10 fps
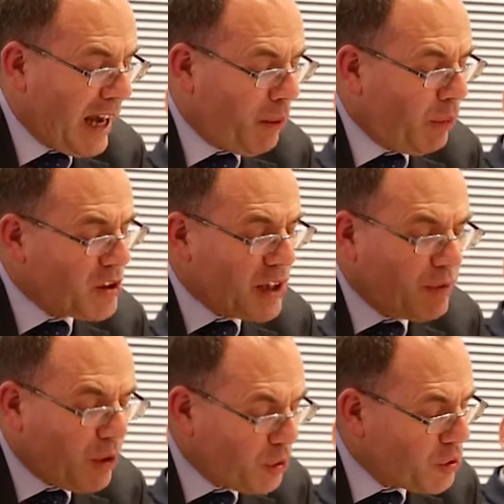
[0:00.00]
And whilst
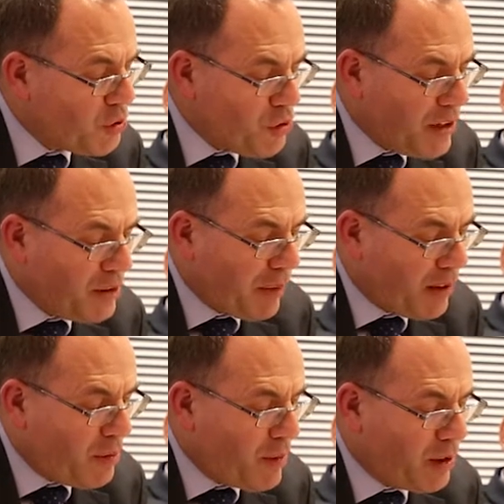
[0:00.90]
I've concentrated
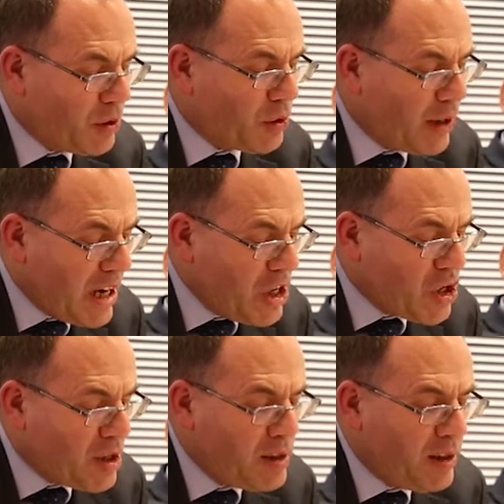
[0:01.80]
my remarks on
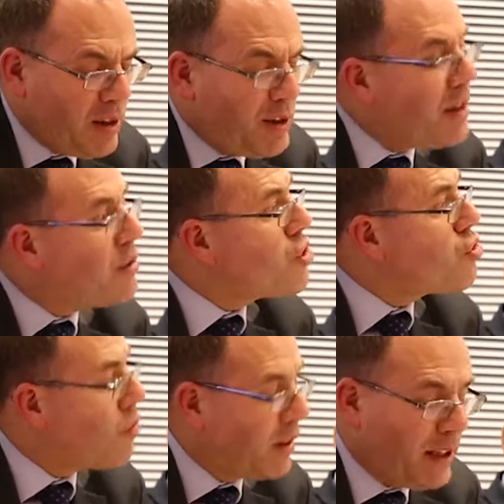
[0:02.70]
Asia, there are
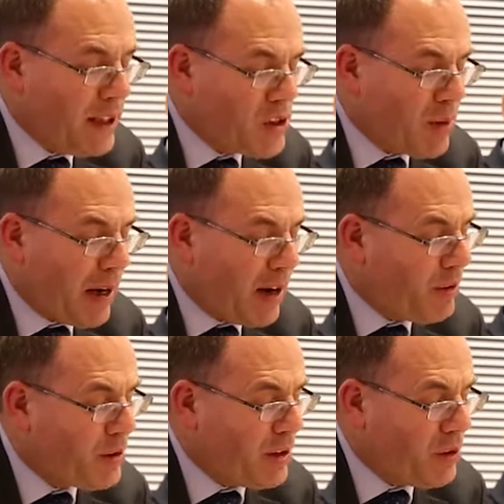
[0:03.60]
striking
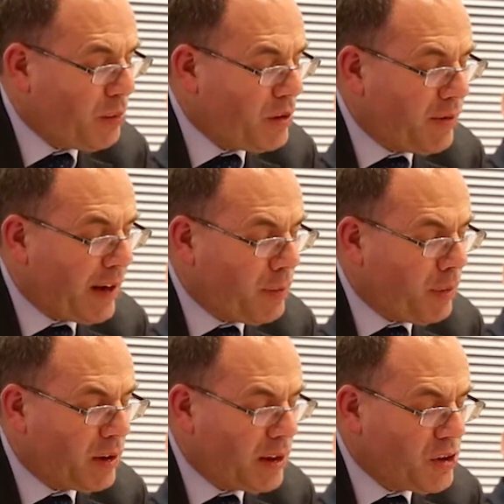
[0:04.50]
similarities with
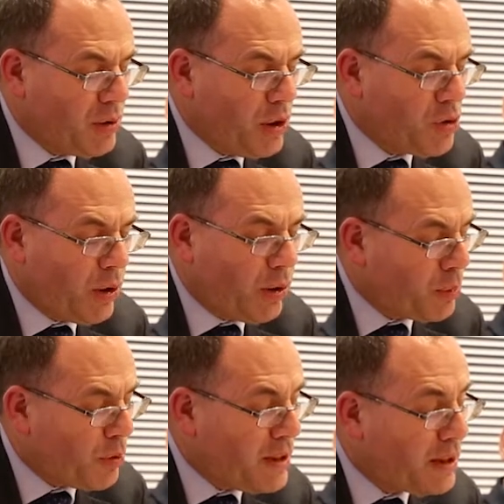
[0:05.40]
developed markets in which we
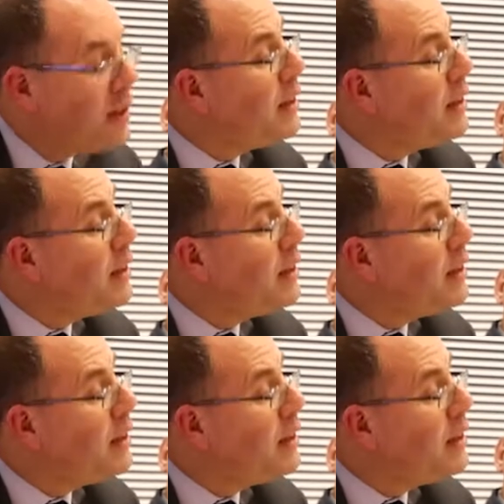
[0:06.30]
operate,